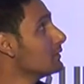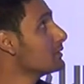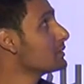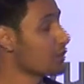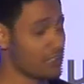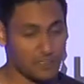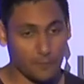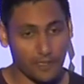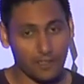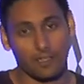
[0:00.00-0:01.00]
So this
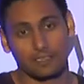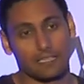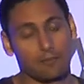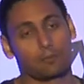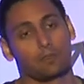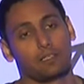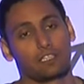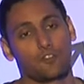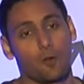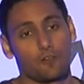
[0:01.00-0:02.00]
particular example
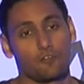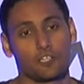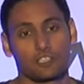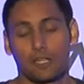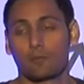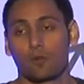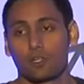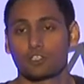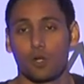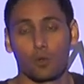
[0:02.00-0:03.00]
is from our first game
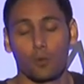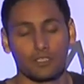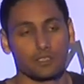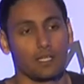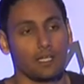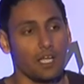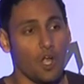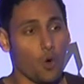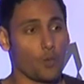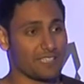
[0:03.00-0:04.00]
called Song Quest,
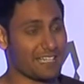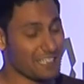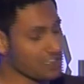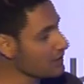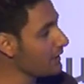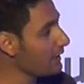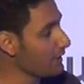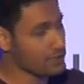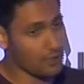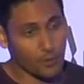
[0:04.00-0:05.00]
which essentially
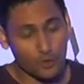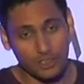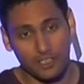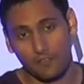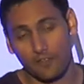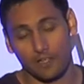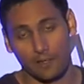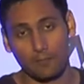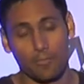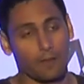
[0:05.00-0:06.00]
is a music trivia
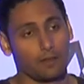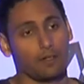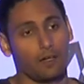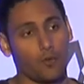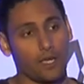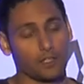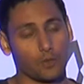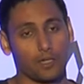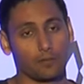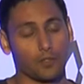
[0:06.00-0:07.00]
game where you
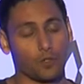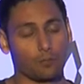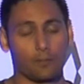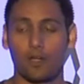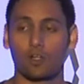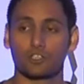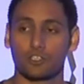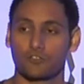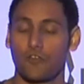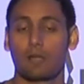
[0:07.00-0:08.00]
can, play all
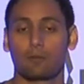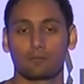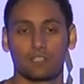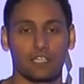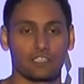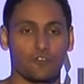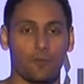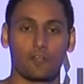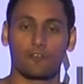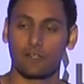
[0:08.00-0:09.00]
sorts of albums ranging
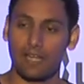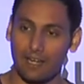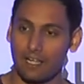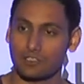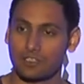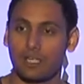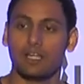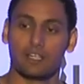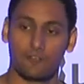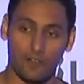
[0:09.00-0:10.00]
from different eras,
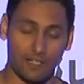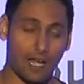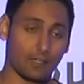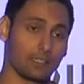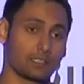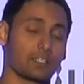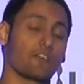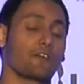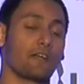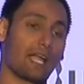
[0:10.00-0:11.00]
different artists,
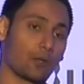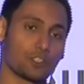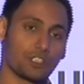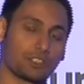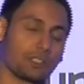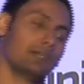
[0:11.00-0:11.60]
different languages.